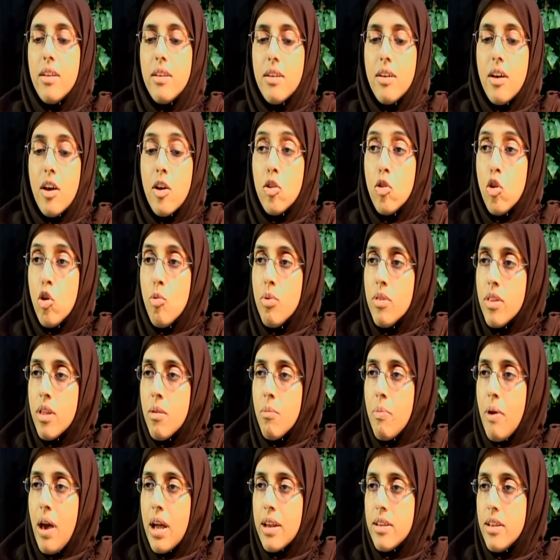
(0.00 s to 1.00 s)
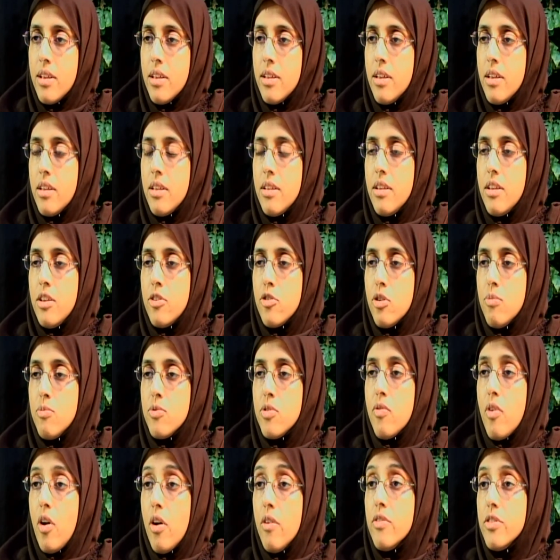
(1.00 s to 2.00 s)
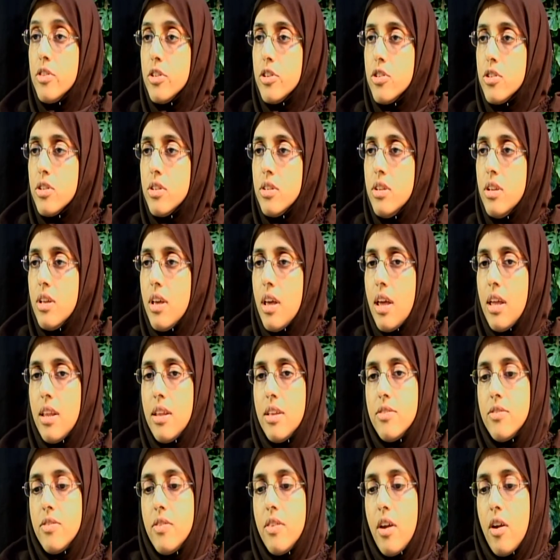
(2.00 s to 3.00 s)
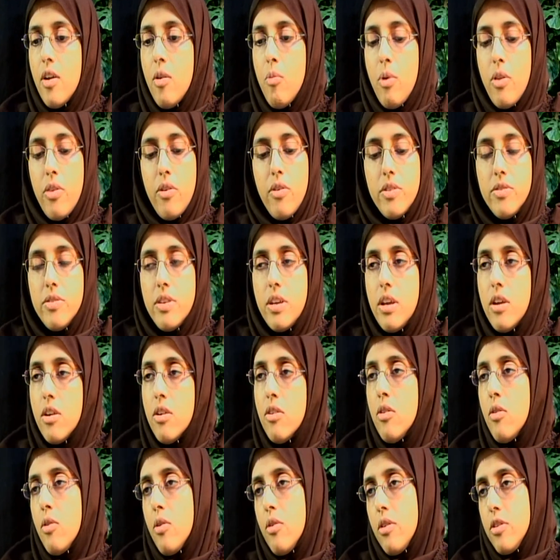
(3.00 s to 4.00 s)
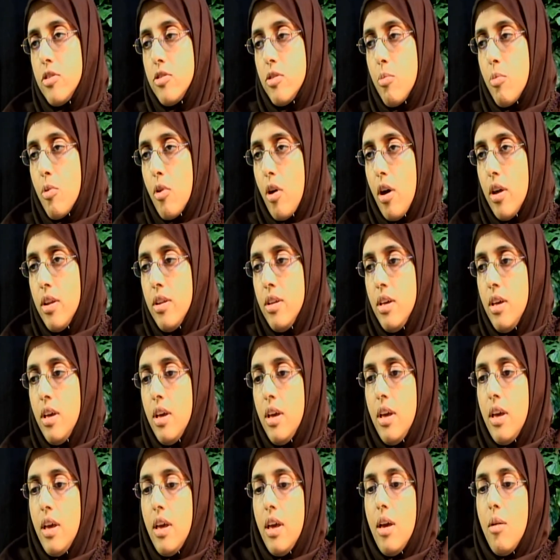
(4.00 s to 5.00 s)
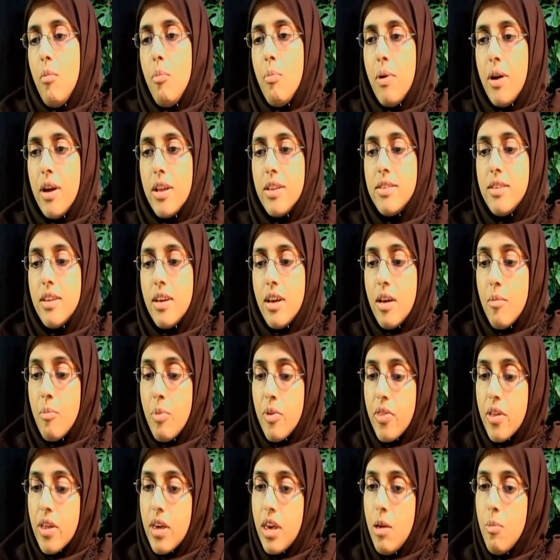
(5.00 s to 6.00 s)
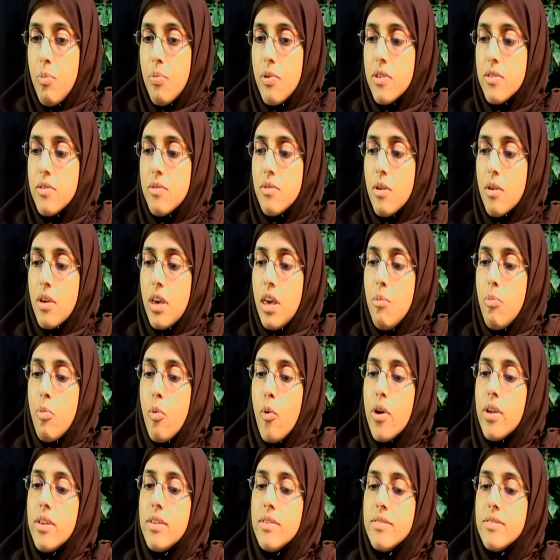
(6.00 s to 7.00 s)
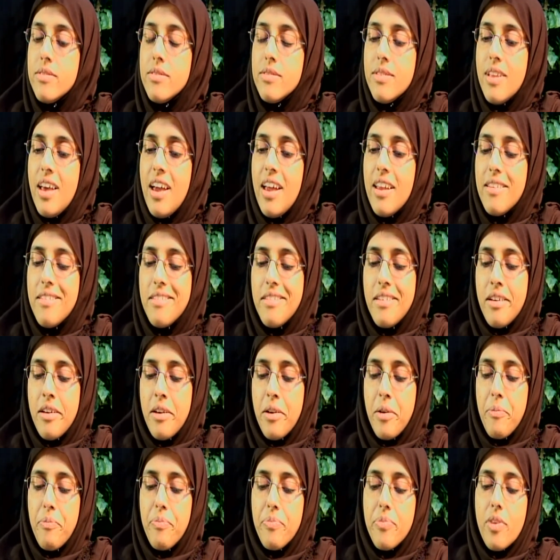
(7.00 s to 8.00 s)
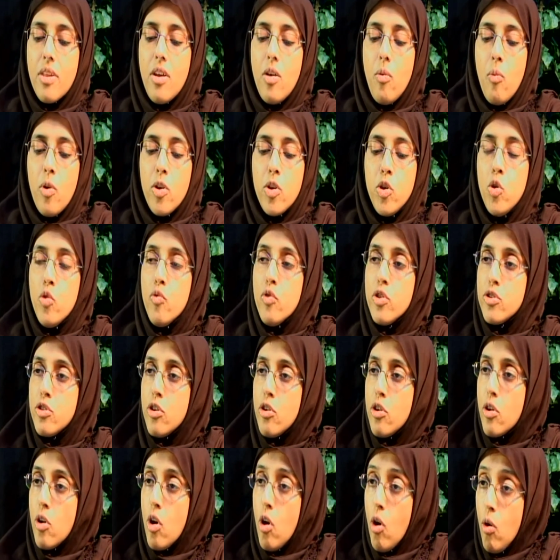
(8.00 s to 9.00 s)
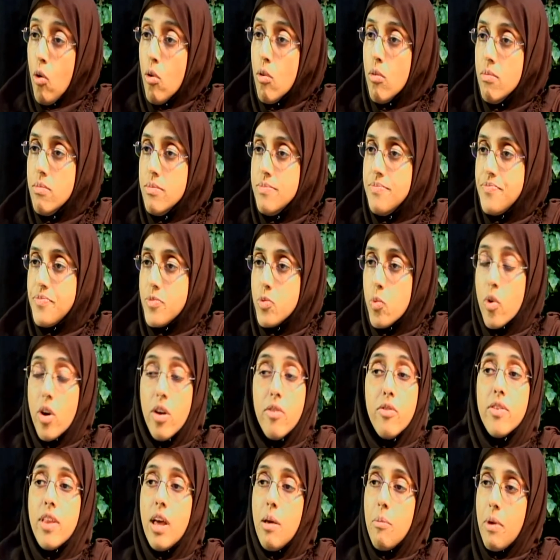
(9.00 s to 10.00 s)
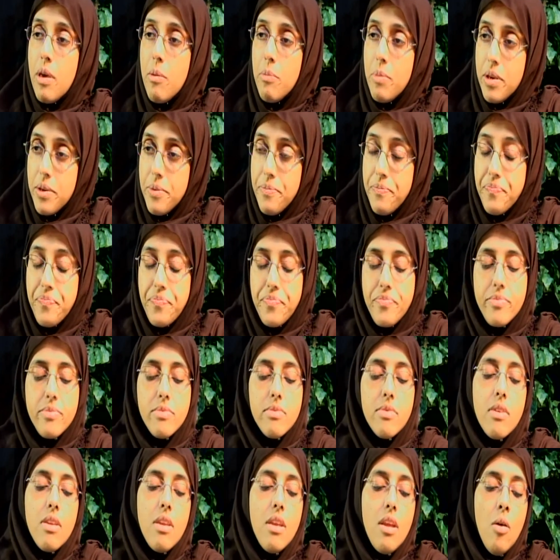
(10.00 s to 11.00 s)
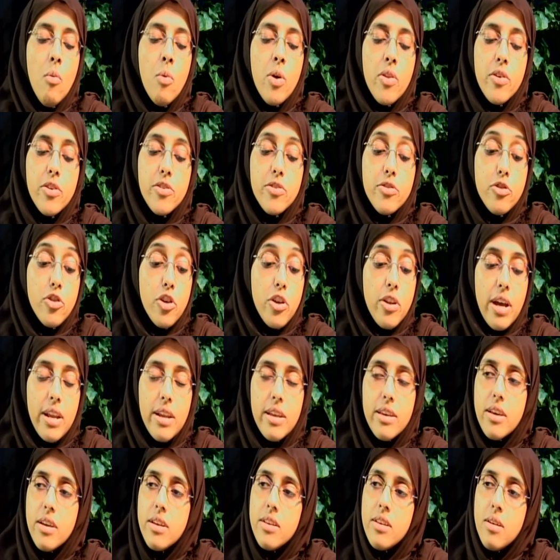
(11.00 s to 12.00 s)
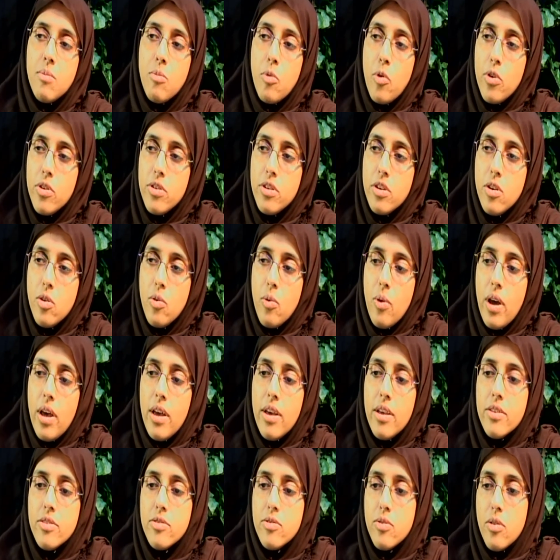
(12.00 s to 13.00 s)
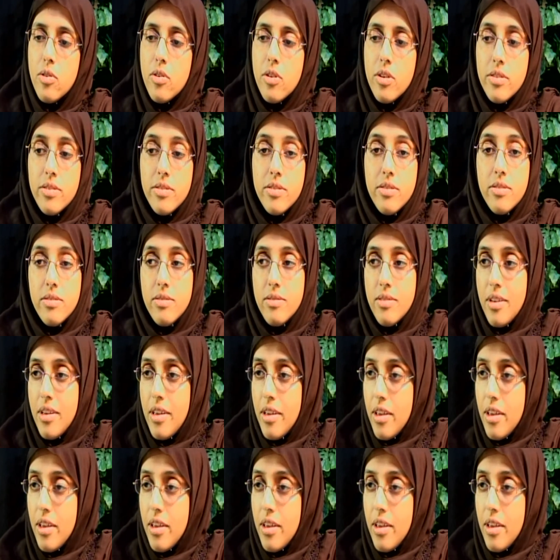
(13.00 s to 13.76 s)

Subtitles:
a global impact in terms of our religion, and it's there, whether it's here or it's abroad. But the key point is that when you return home, wherever that may be, mm-hmm. whether it's in the United Kingdom or in the U.S. or it's